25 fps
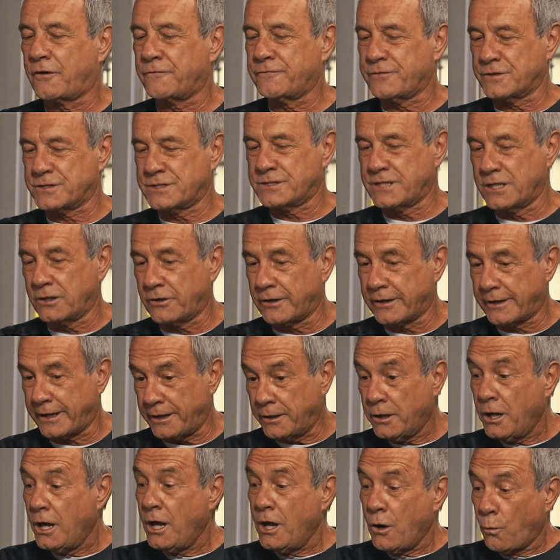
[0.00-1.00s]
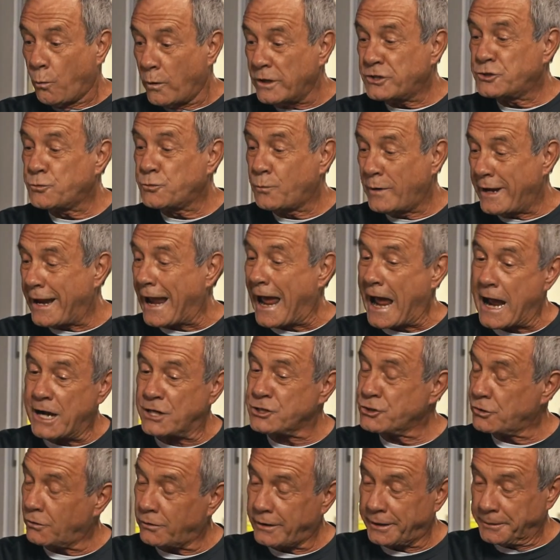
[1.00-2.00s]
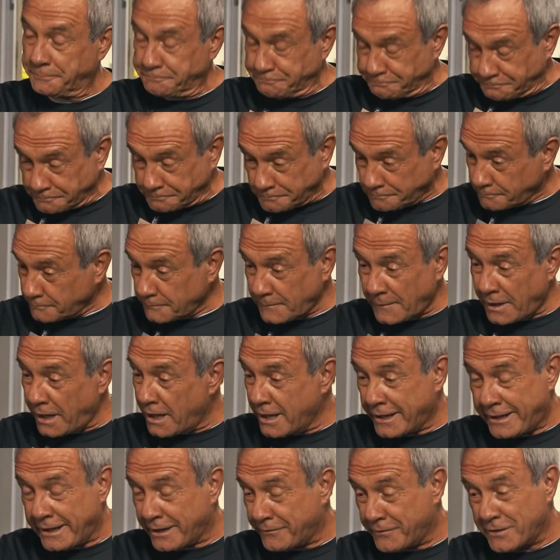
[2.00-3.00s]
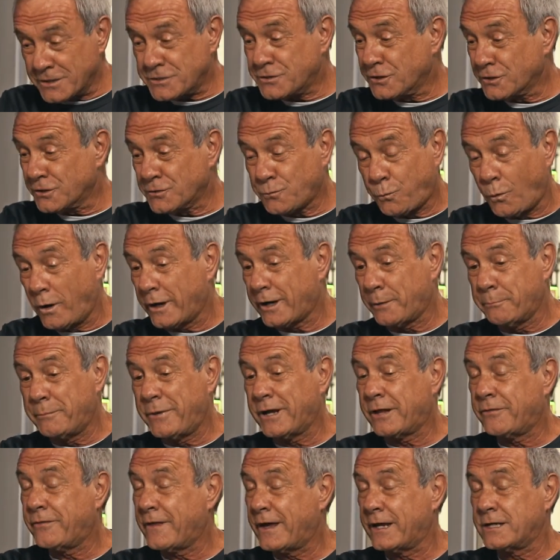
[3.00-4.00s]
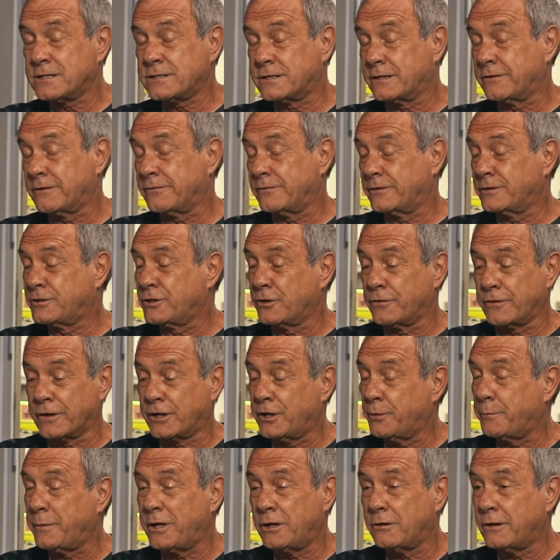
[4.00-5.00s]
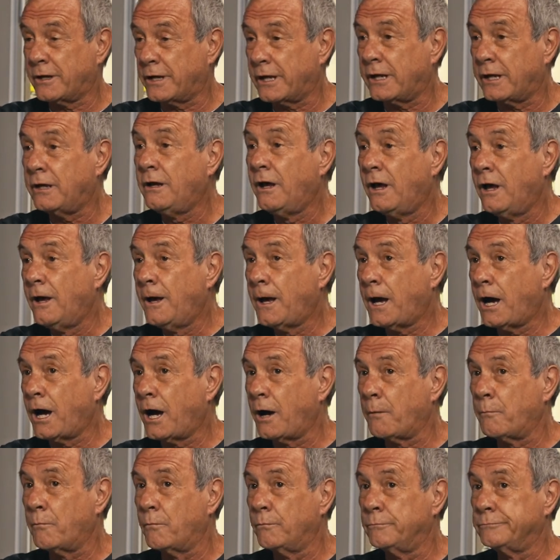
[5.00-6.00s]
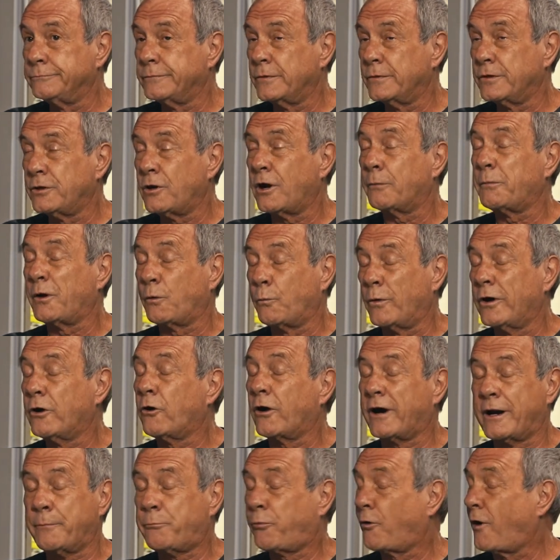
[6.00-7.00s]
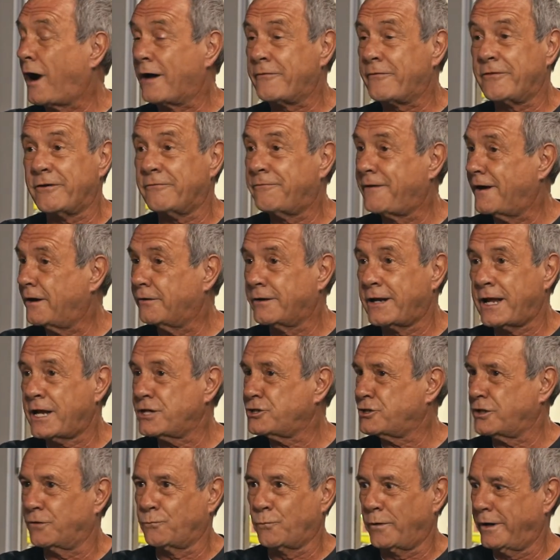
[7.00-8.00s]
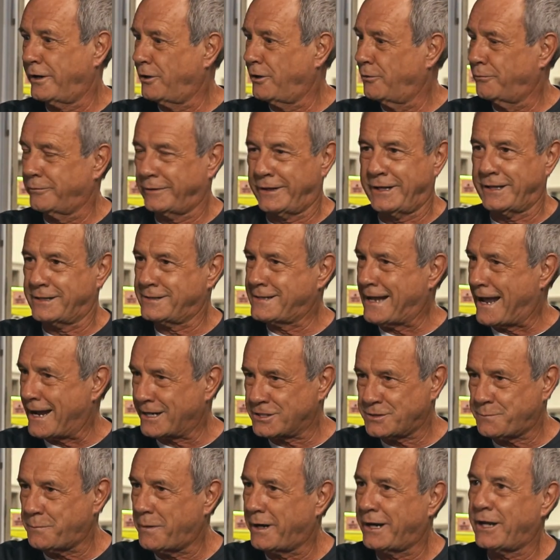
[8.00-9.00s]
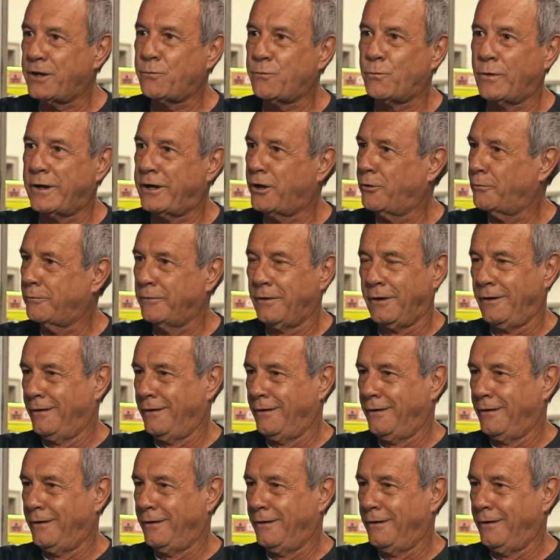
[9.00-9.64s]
facility, which we actually, again, this is one of big thanks to the community. We are a private foundation. We don't get tax money. We don't.